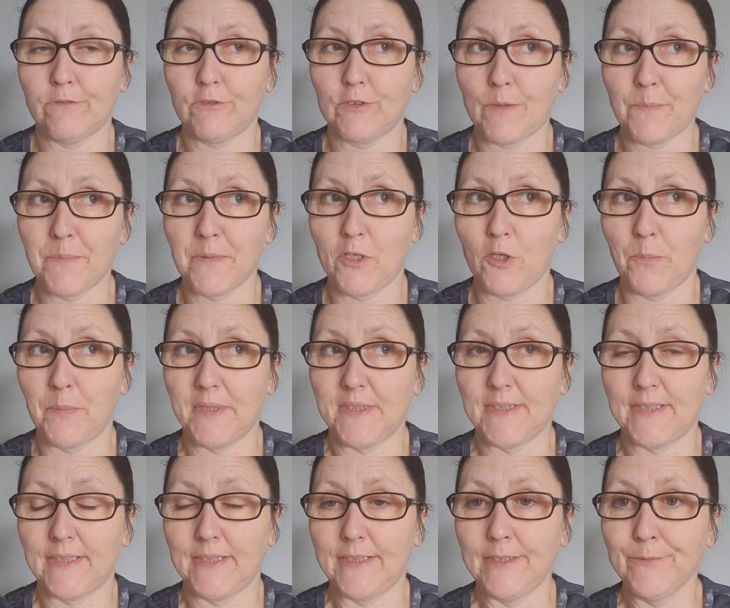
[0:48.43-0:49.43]
Grabbed my cup of
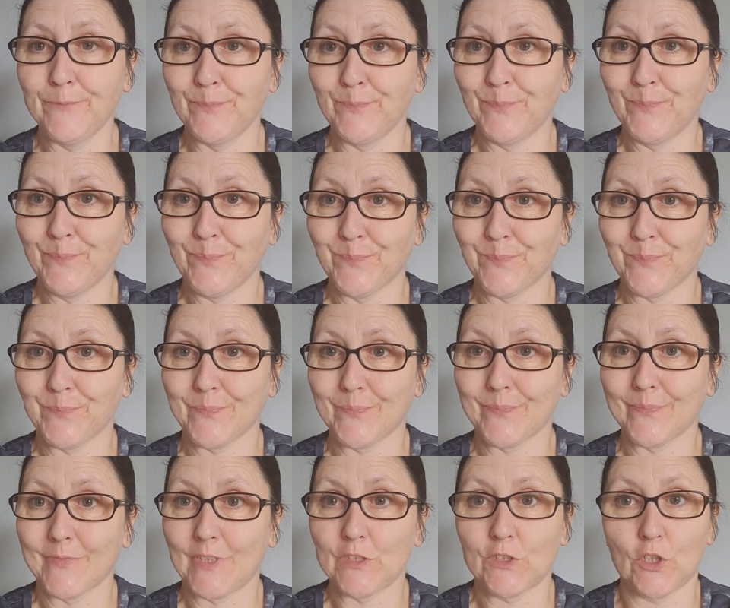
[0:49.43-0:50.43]
tea
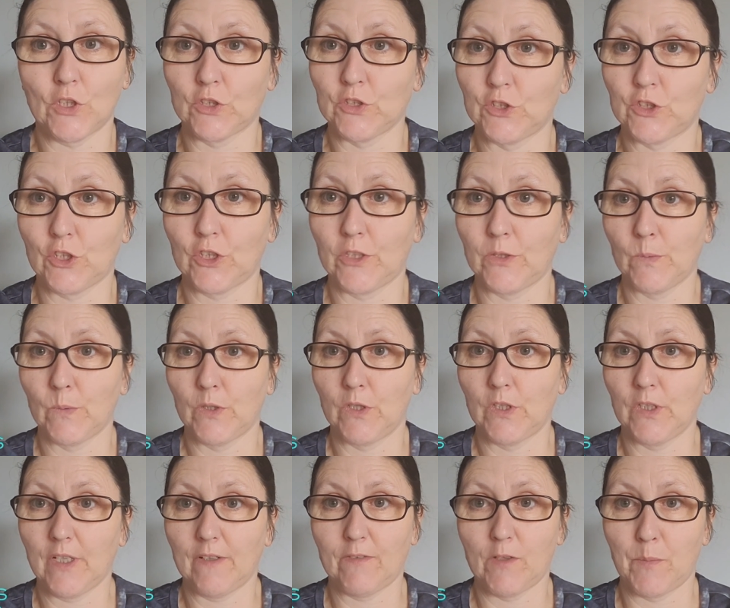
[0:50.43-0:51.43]
so I could join you
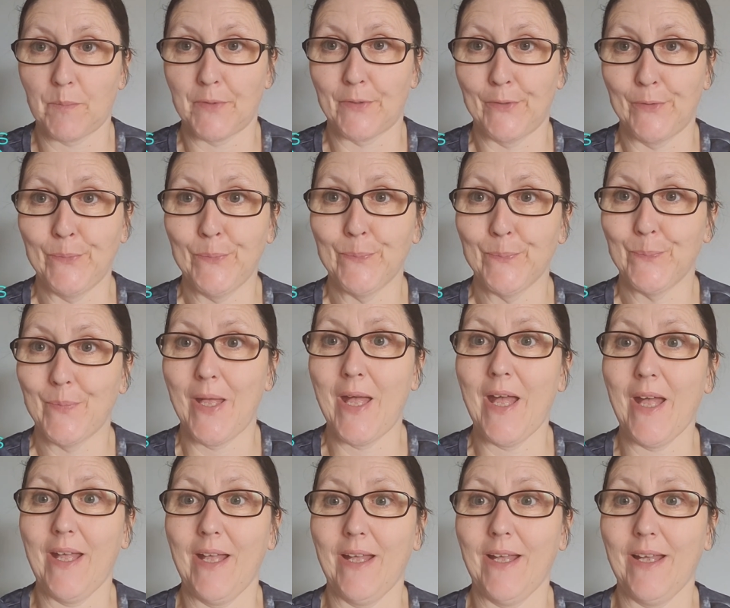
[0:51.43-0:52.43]
all having a brew.
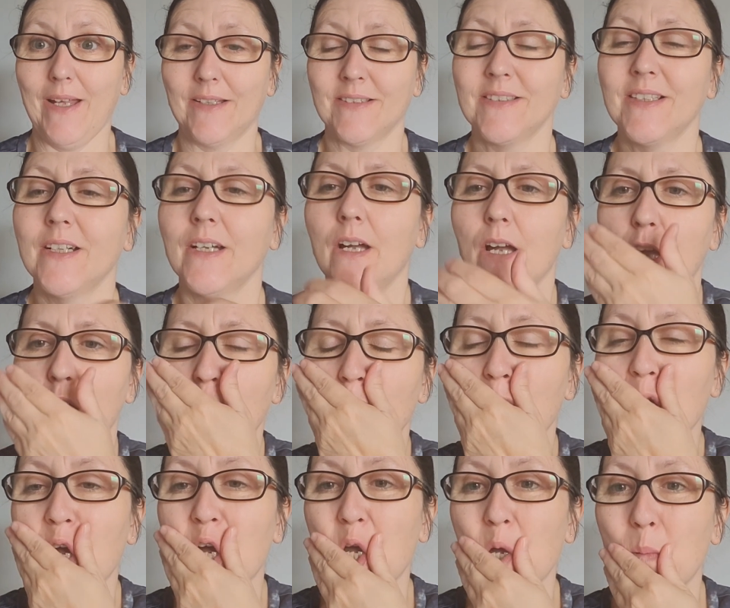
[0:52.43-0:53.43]

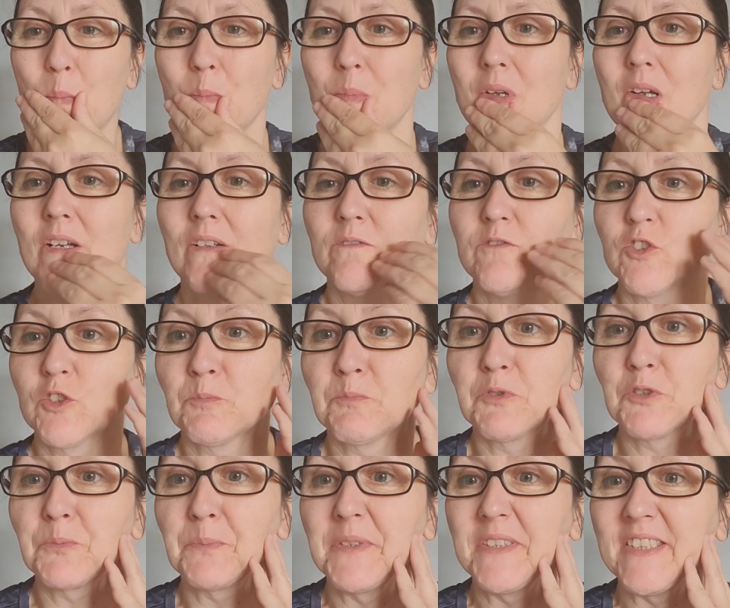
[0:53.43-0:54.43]
um, just
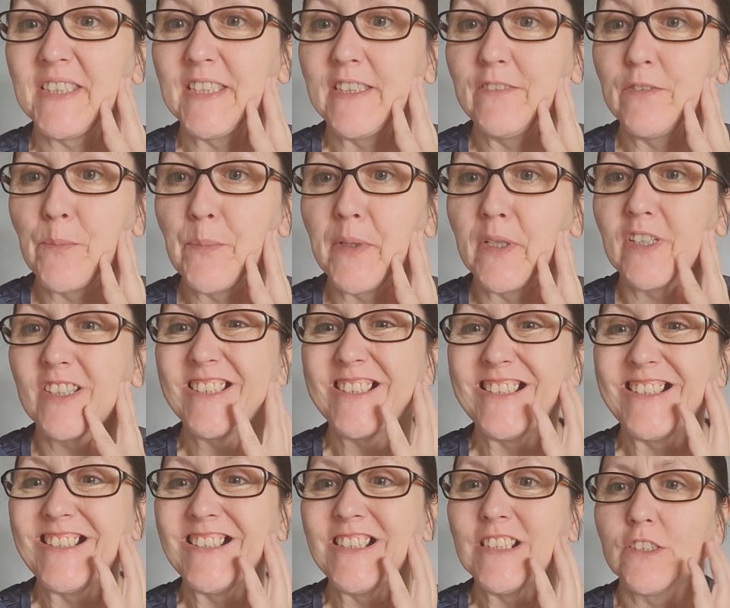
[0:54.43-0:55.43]
buzzed my tea for a bit
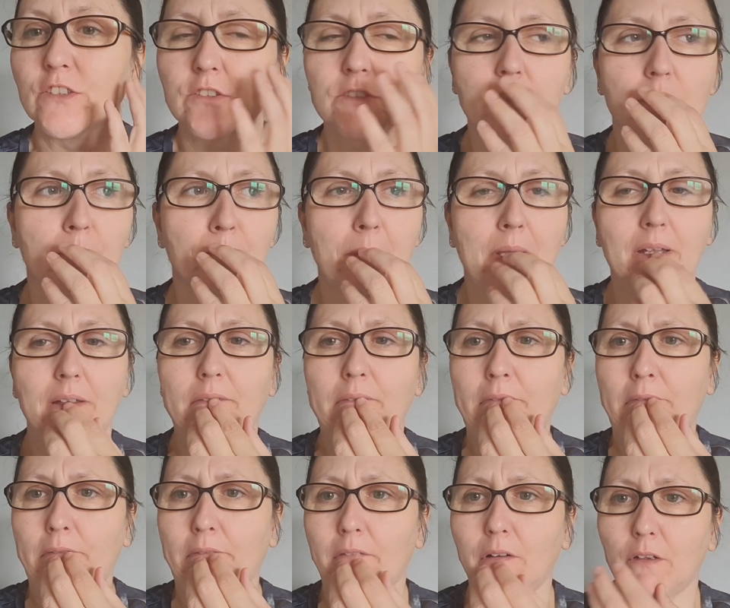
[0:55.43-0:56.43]
ago, so I'm like,
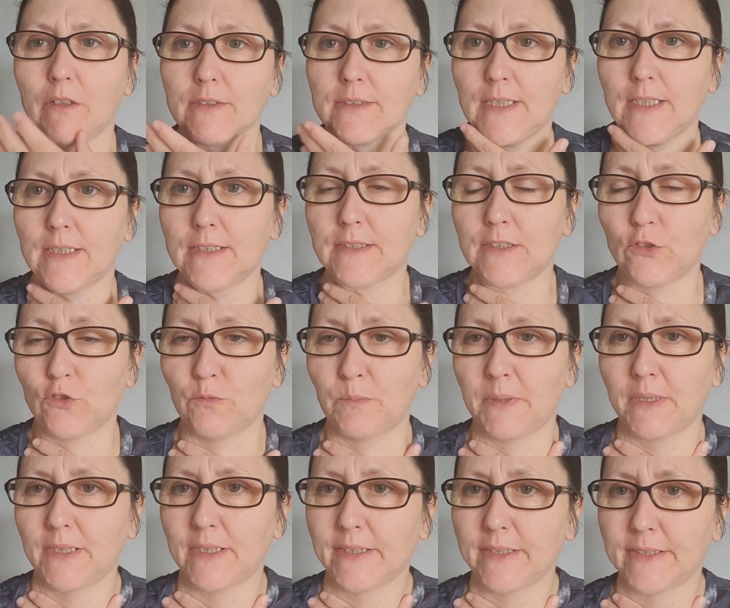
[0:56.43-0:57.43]
oh, I want to taste
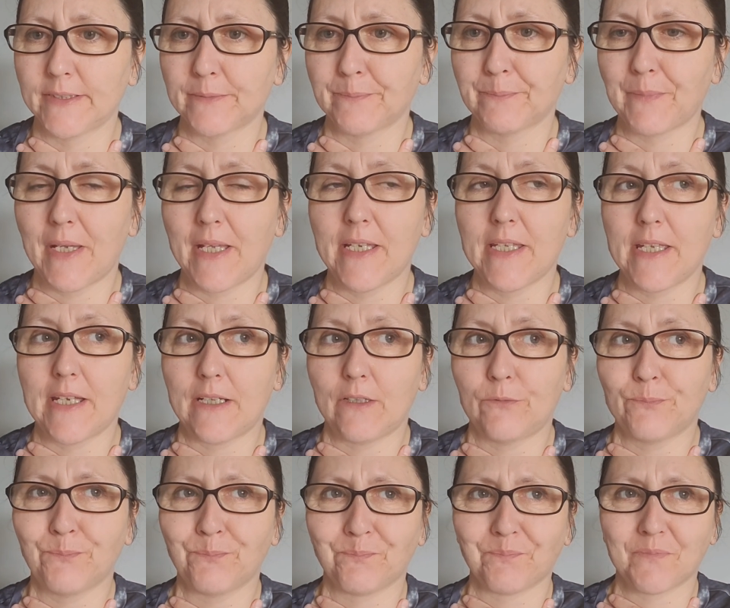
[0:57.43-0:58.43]
toothpaste.
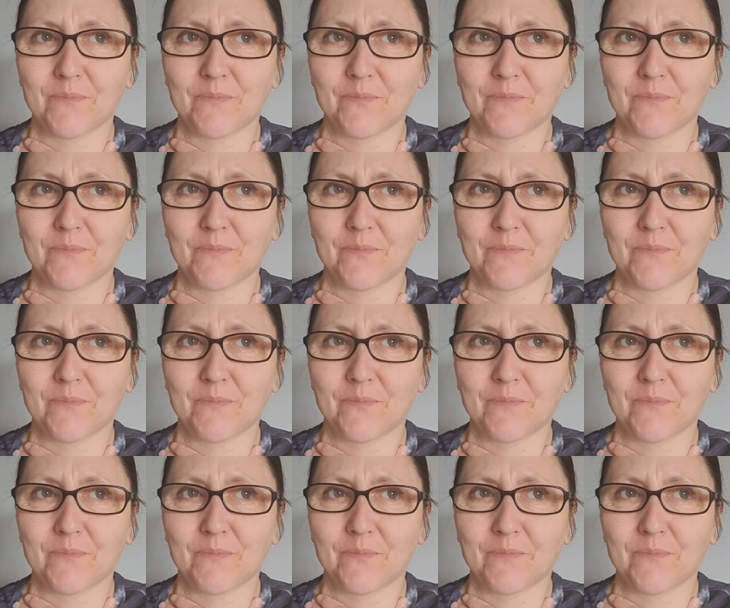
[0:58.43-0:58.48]
Anyhow,